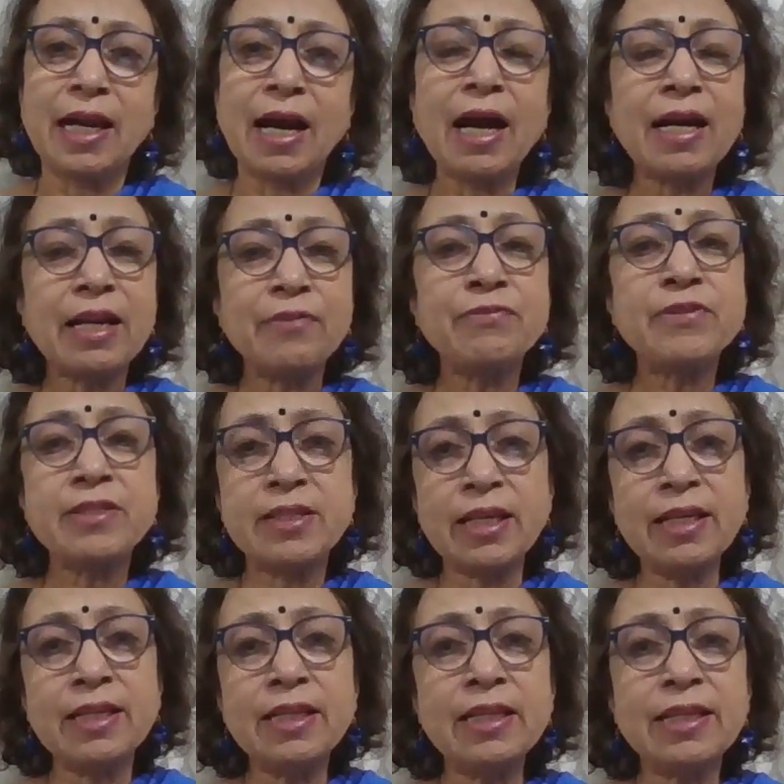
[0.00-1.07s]
I have
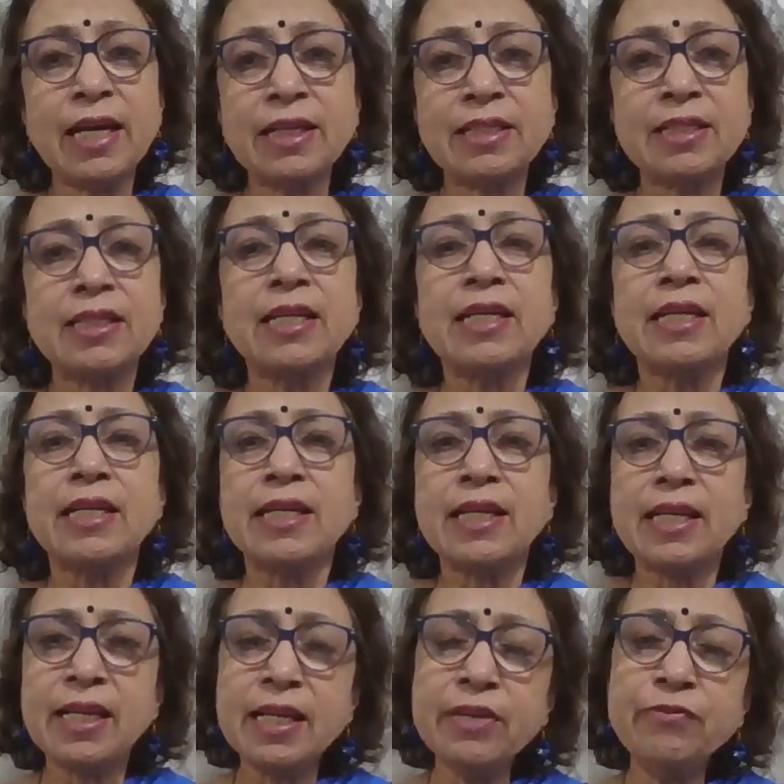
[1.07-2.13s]
seen that
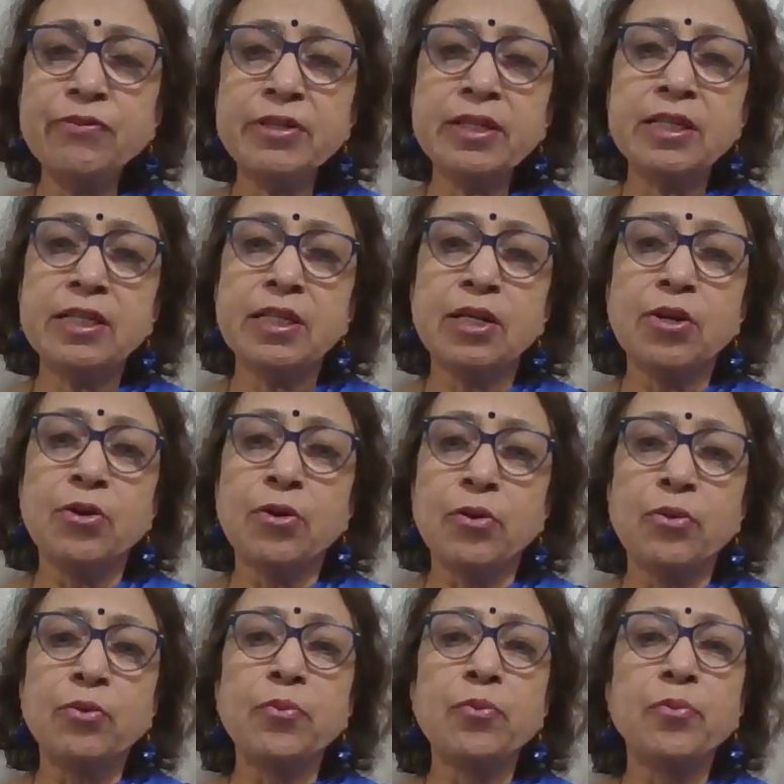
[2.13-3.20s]
even
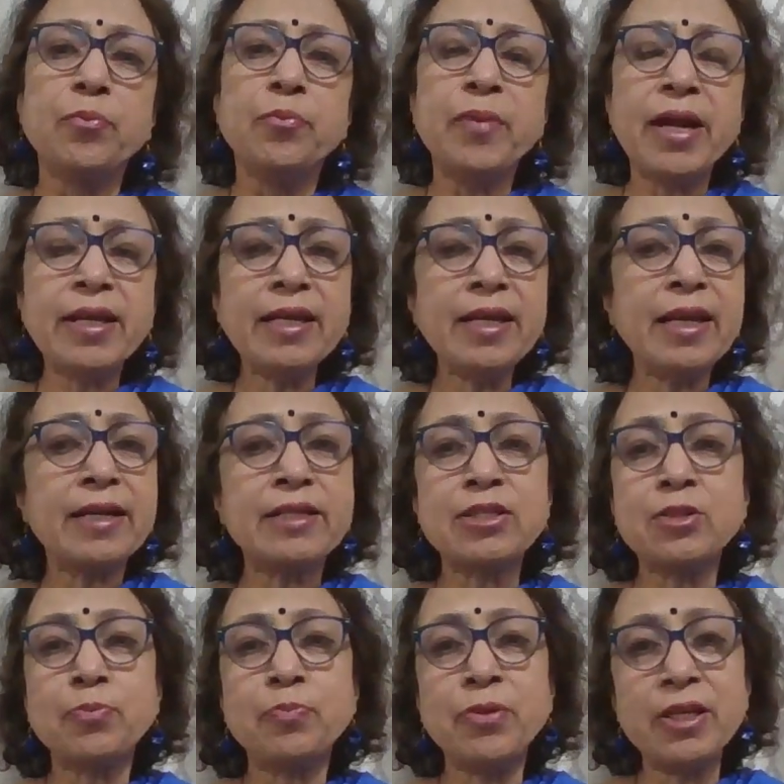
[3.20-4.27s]
many
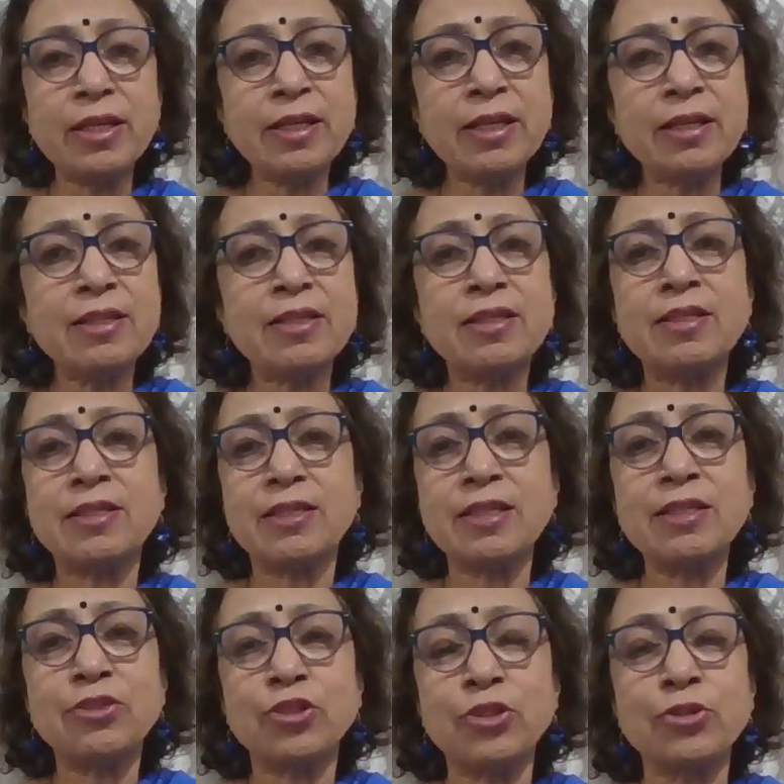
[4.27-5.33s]
experienced
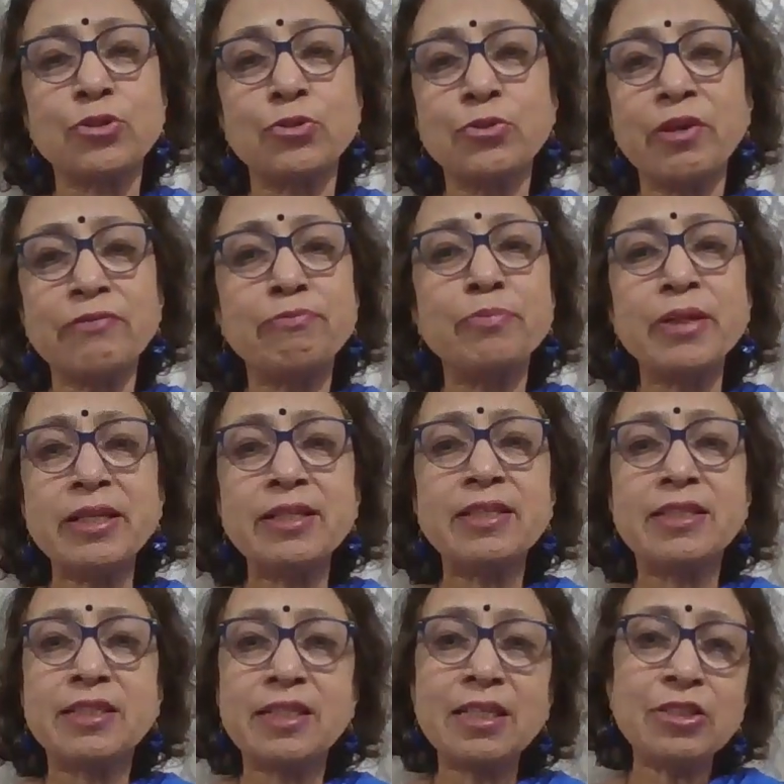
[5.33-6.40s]
teachers who have been
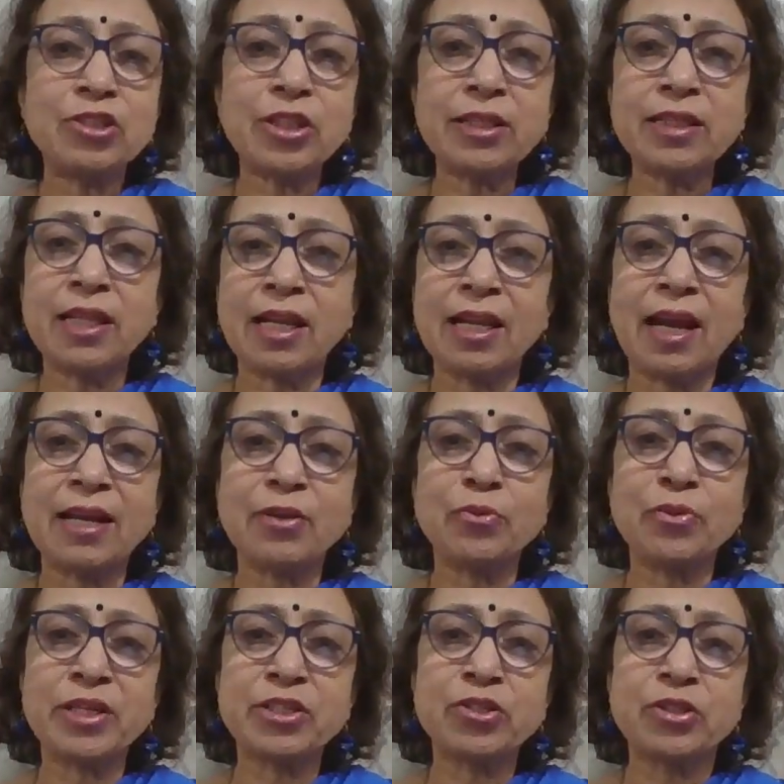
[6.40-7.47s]
teaching the
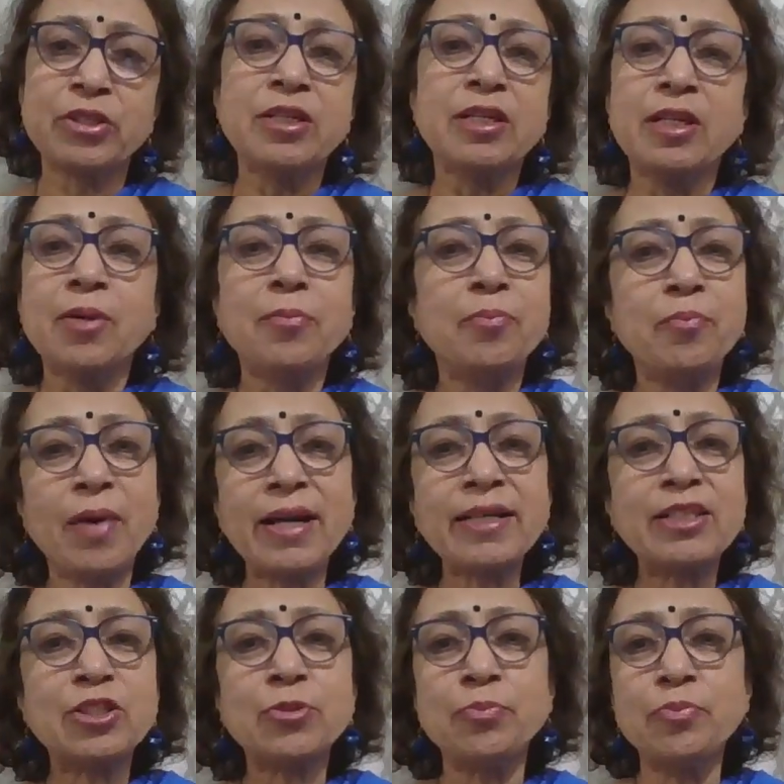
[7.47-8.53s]
language
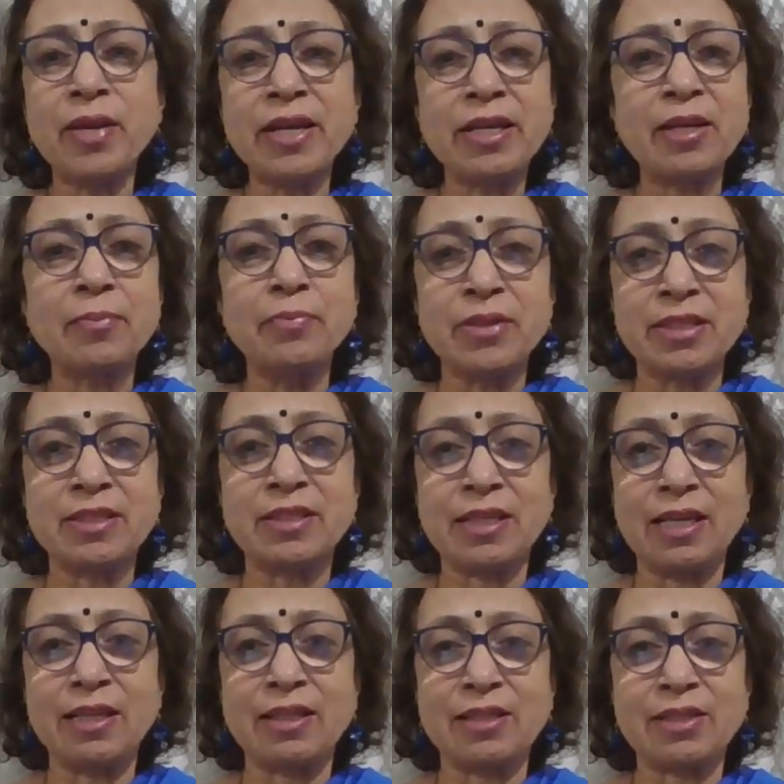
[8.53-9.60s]
might make
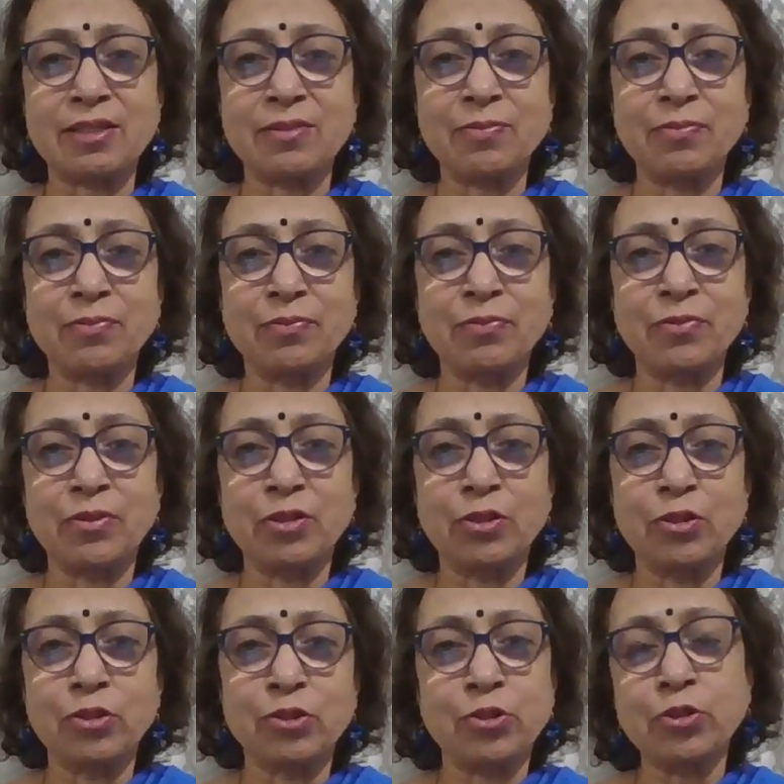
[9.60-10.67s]
mistakes.
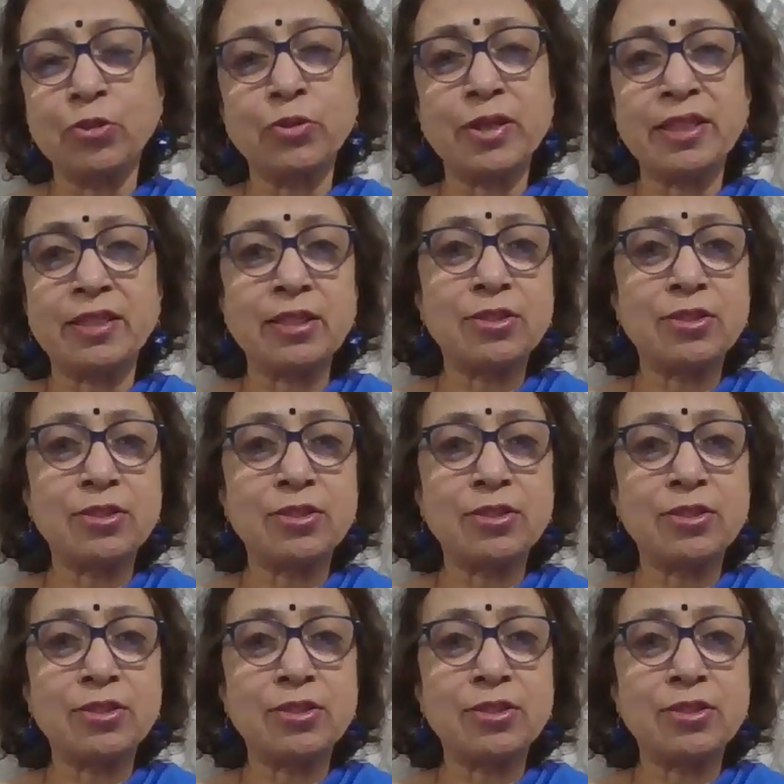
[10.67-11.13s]
So it